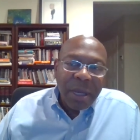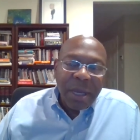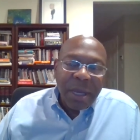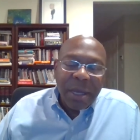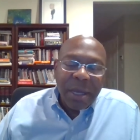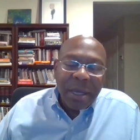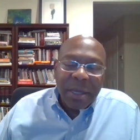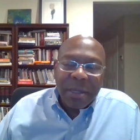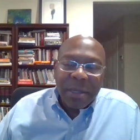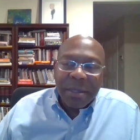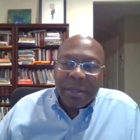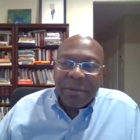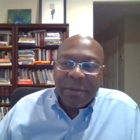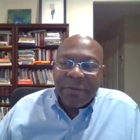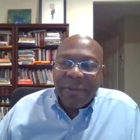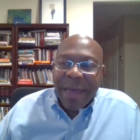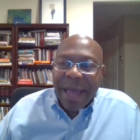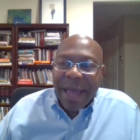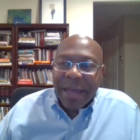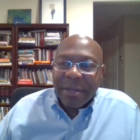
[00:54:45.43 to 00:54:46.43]
Uh, in
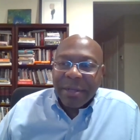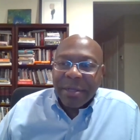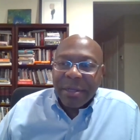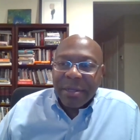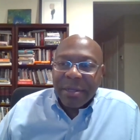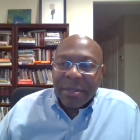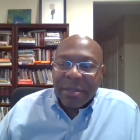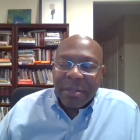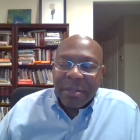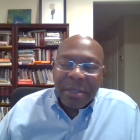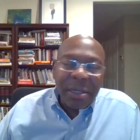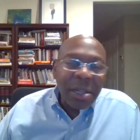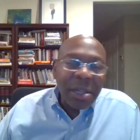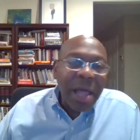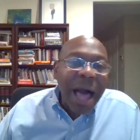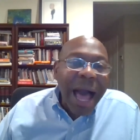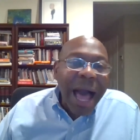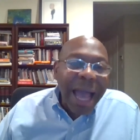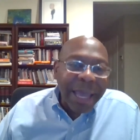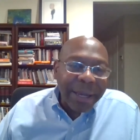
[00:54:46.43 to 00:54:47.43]
fact, a, a
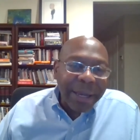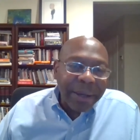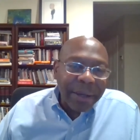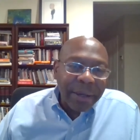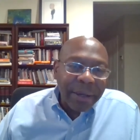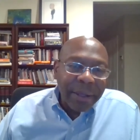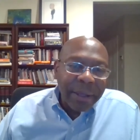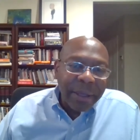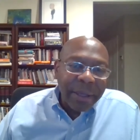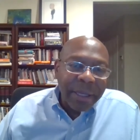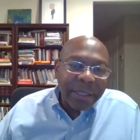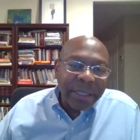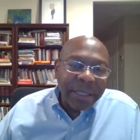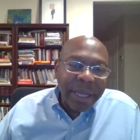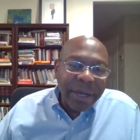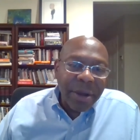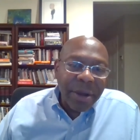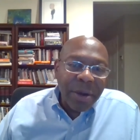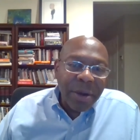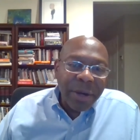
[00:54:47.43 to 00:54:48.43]
decline, as
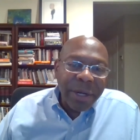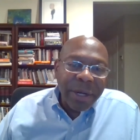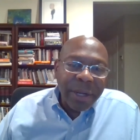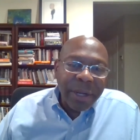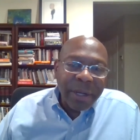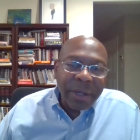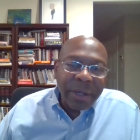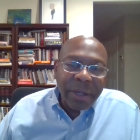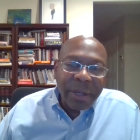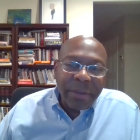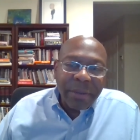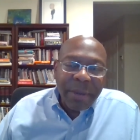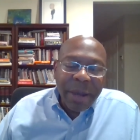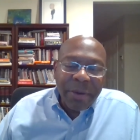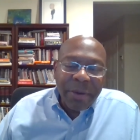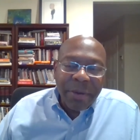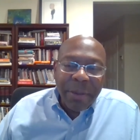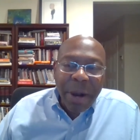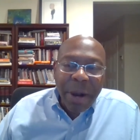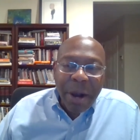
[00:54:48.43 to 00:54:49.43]
I noted in, in my
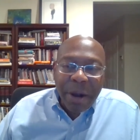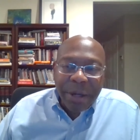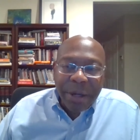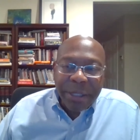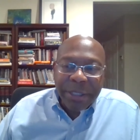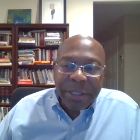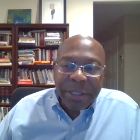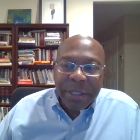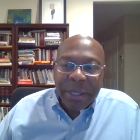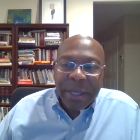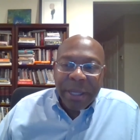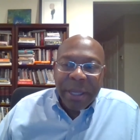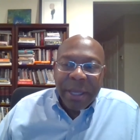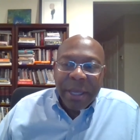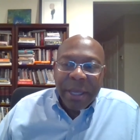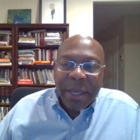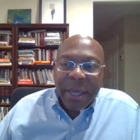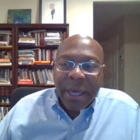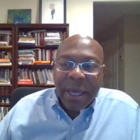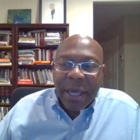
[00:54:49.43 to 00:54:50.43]
remarks,
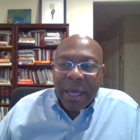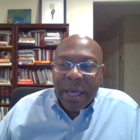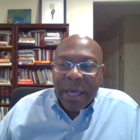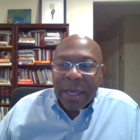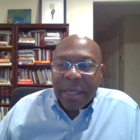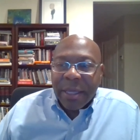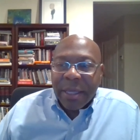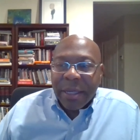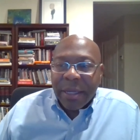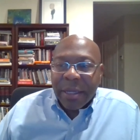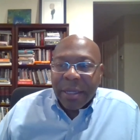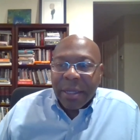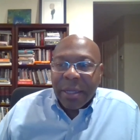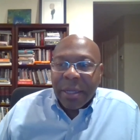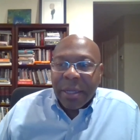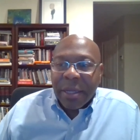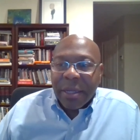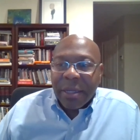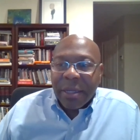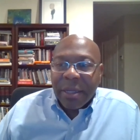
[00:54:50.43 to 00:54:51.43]
uh,
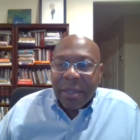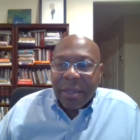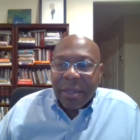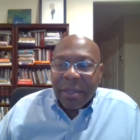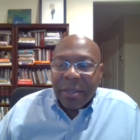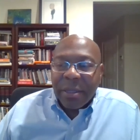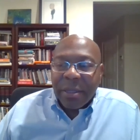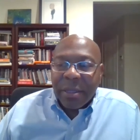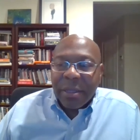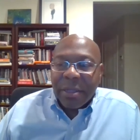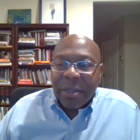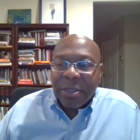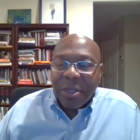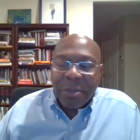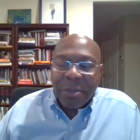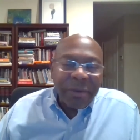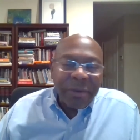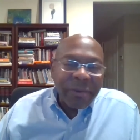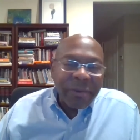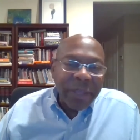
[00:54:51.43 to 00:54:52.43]
uh, in
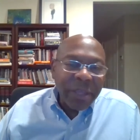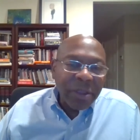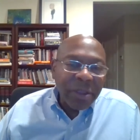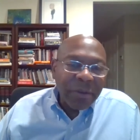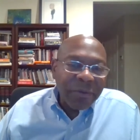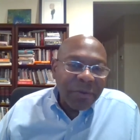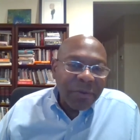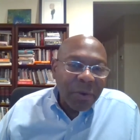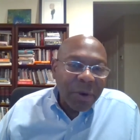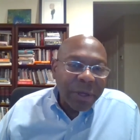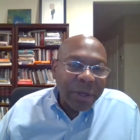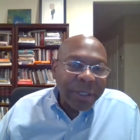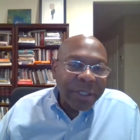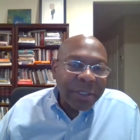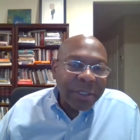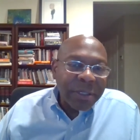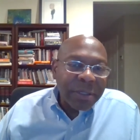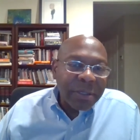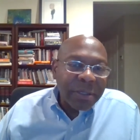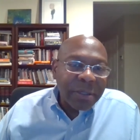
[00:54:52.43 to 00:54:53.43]
terms of lethal
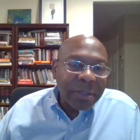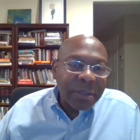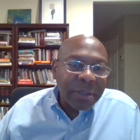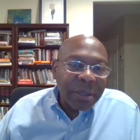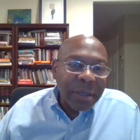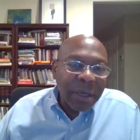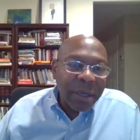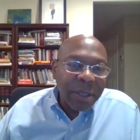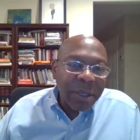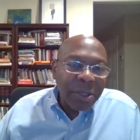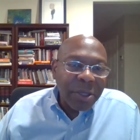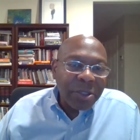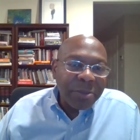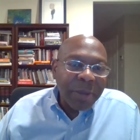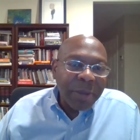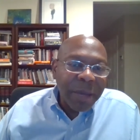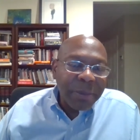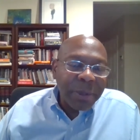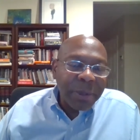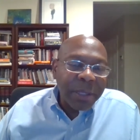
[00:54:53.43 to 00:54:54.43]
force uh, used
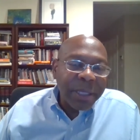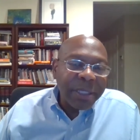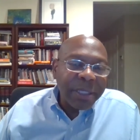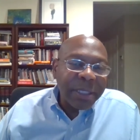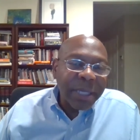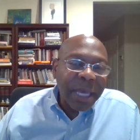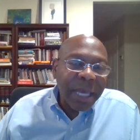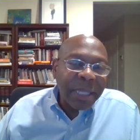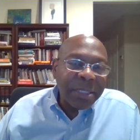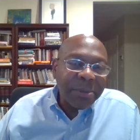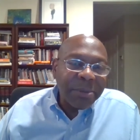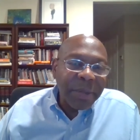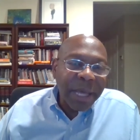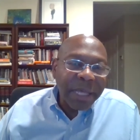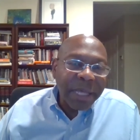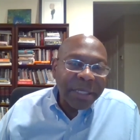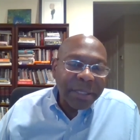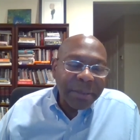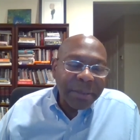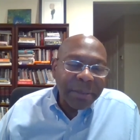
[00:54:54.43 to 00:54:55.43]
by police against
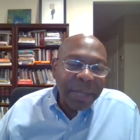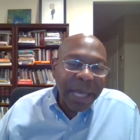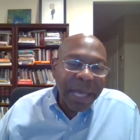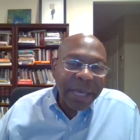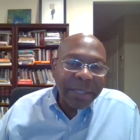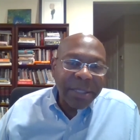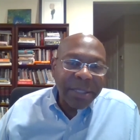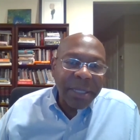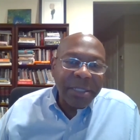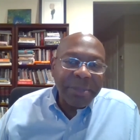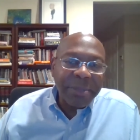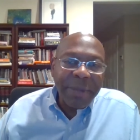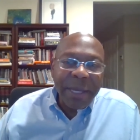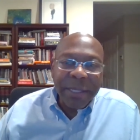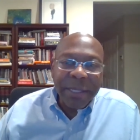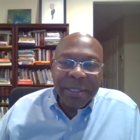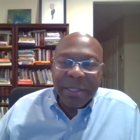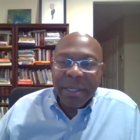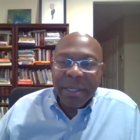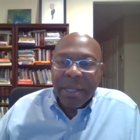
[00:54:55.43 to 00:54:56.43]
black, black
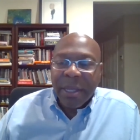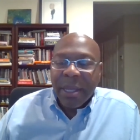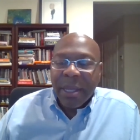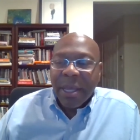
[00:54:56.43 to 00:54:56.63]
suspects.